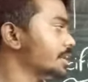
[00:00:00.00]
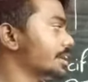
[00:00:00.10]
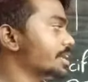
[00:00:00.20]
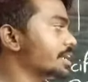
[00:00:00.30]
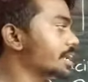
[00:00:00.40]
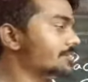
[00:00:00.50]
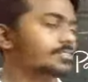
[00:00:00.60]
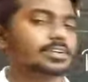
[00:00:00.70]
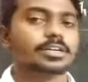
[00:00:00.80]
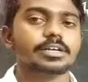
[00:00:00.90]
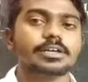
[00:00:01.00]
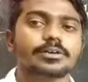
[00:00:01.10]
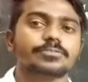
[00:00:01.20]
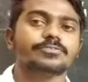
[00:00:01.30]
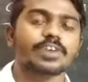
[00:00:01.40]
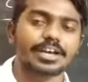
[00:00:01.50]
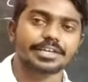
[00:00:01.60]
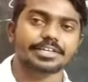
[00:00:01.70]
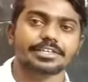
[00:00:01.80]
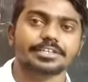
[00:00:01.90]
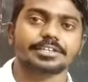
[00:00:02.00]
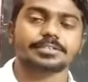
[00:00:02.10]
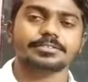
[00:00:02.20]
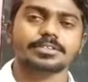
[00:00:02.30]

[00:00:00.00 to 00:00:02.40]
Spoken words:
Ring of Fire.